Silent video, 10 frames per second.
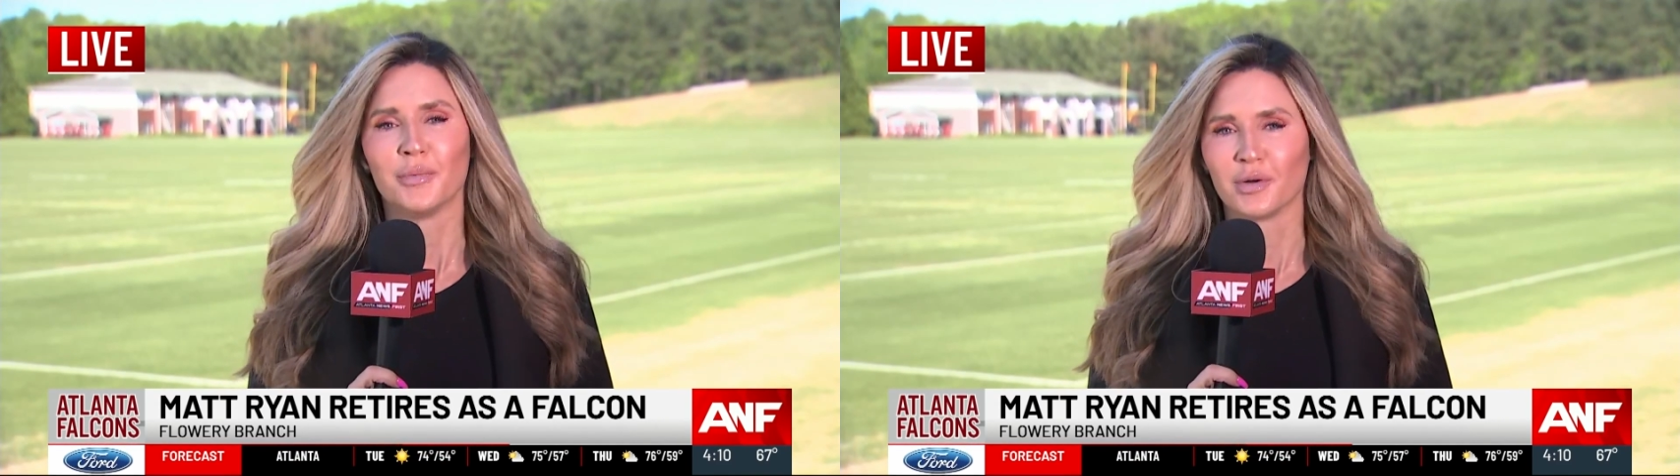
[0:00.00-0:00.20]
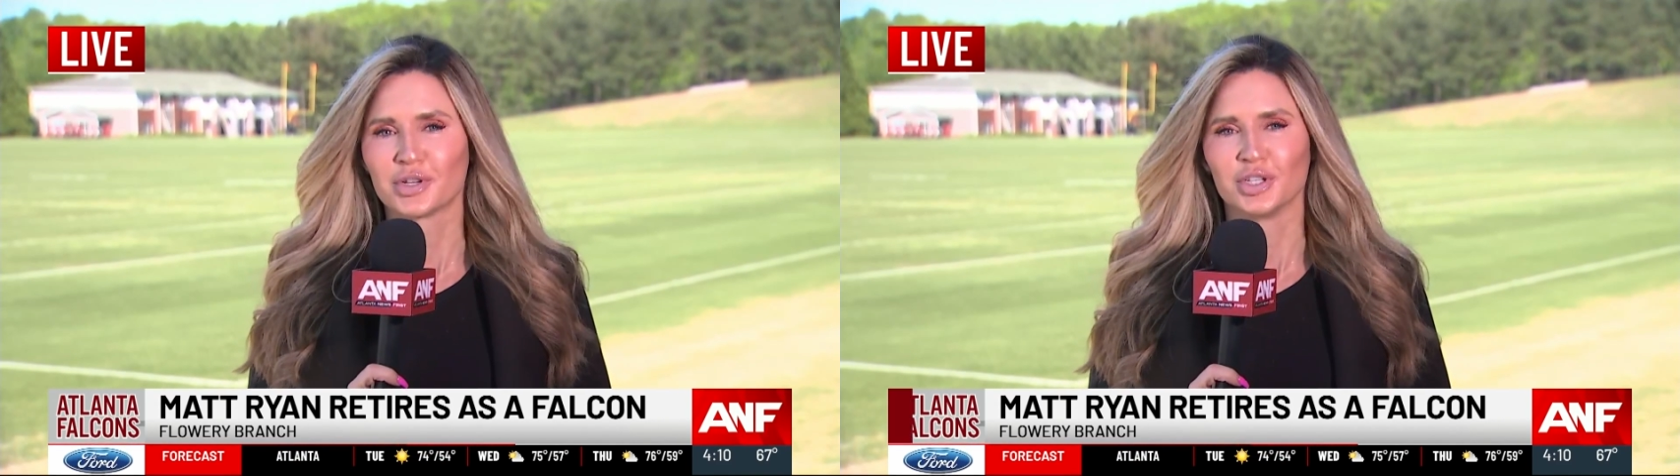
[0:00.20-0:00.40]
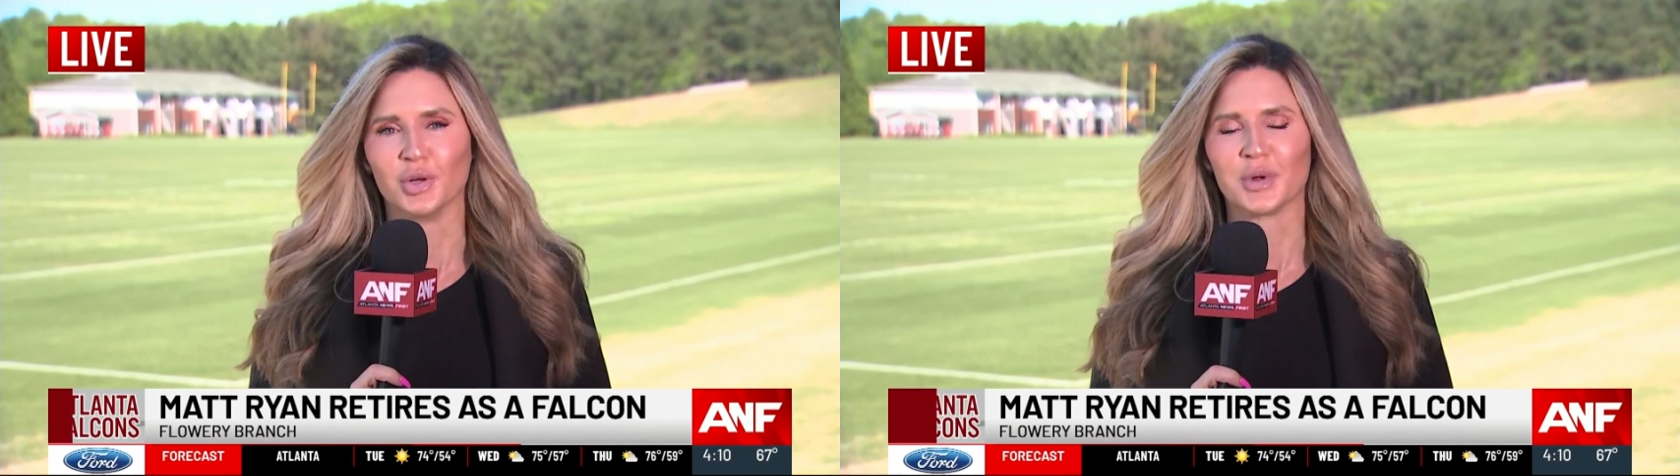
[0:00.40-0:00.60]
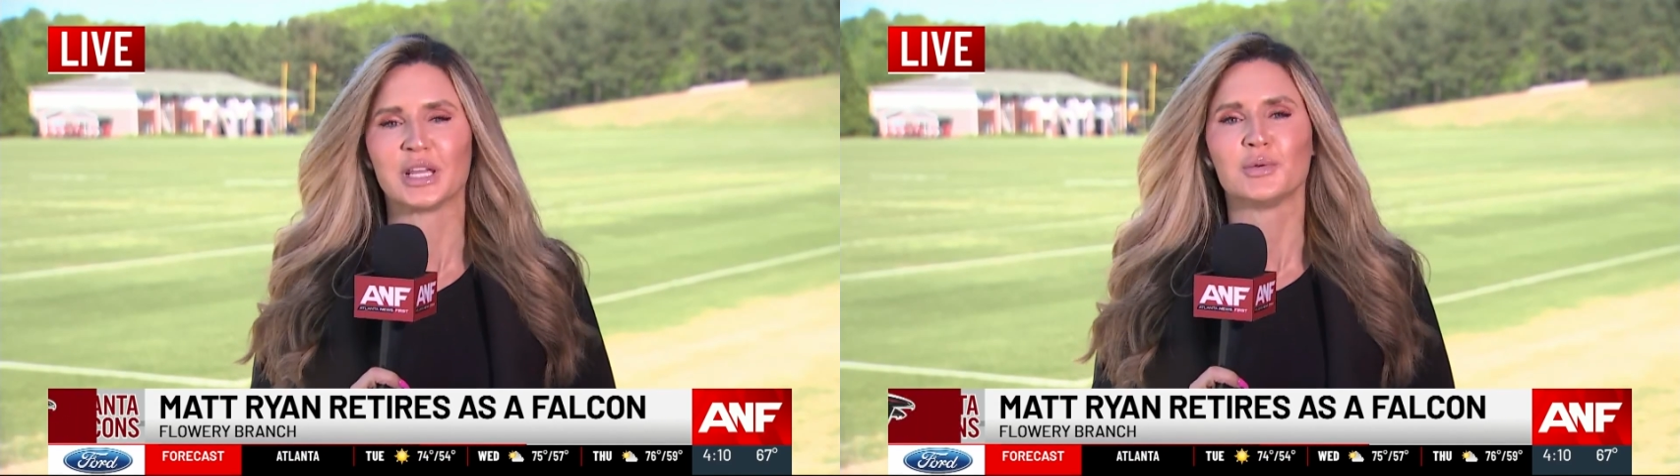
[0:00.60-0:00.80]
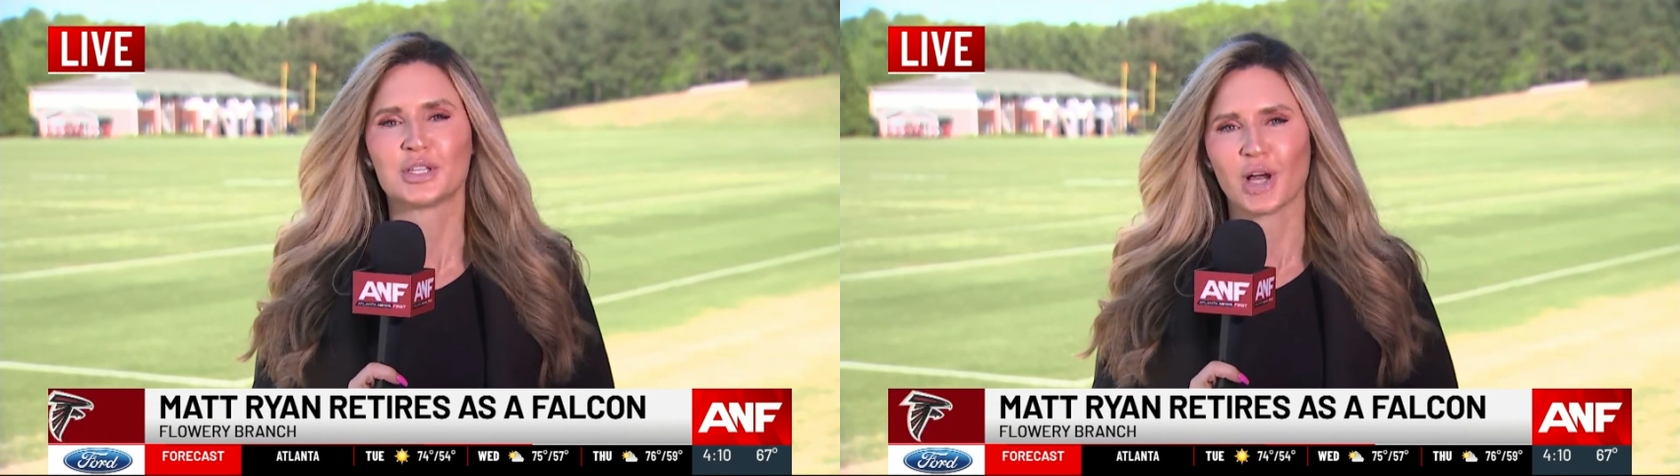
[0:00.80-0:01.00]
emotional when
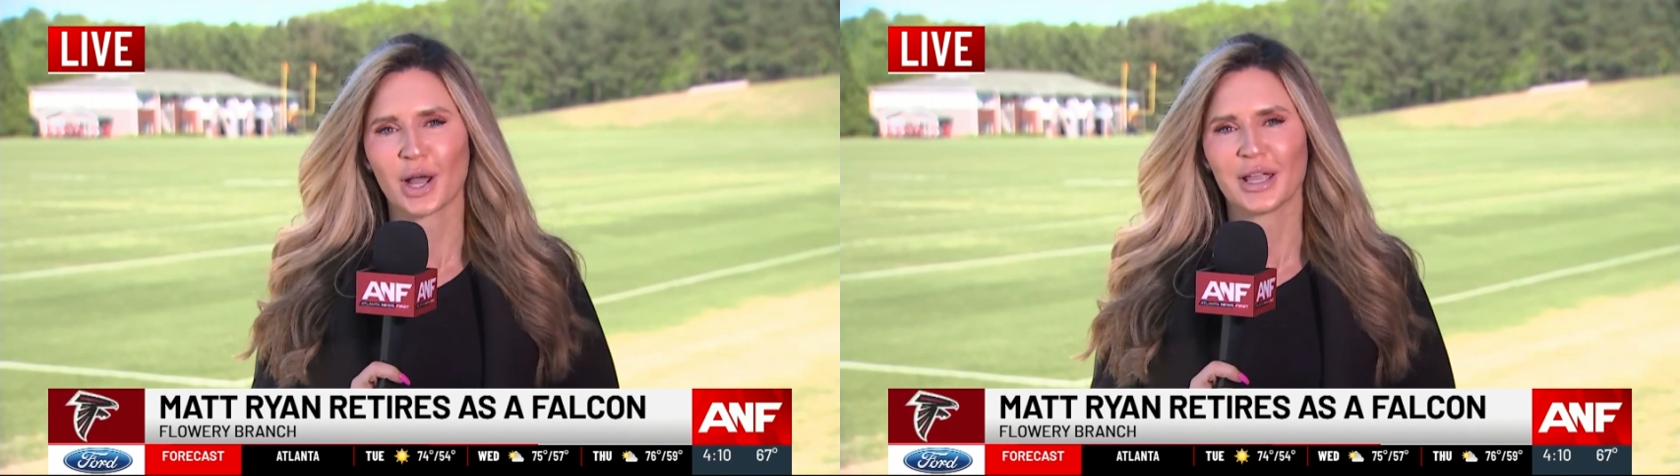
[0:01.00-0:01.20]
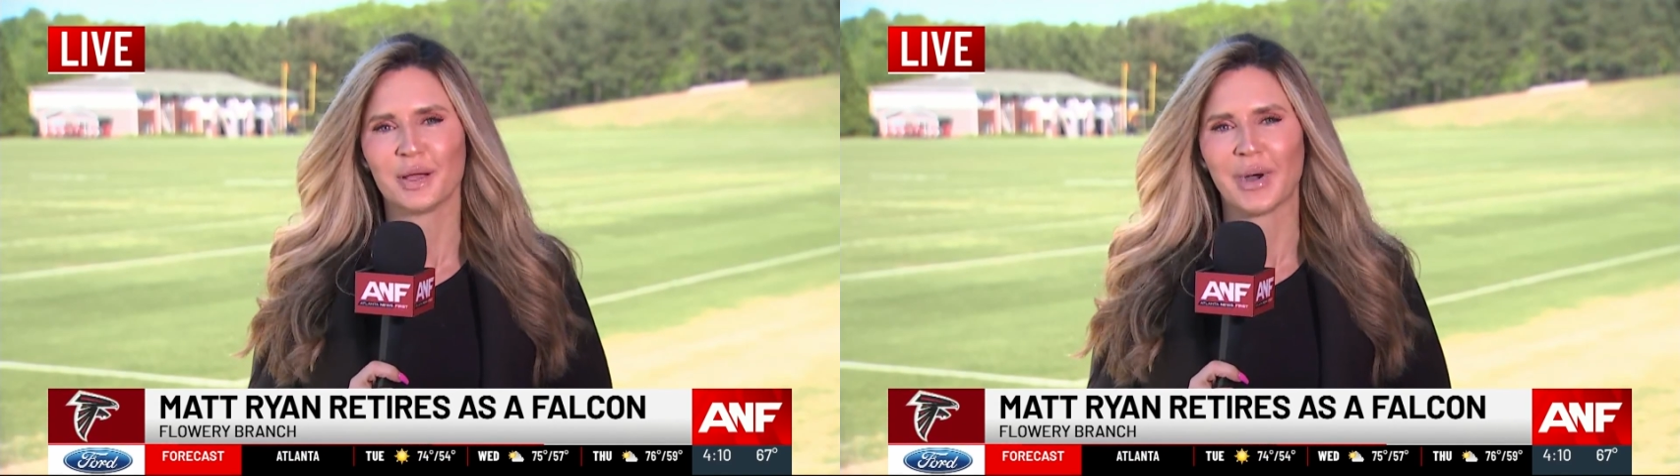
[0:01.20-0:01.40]
he was talking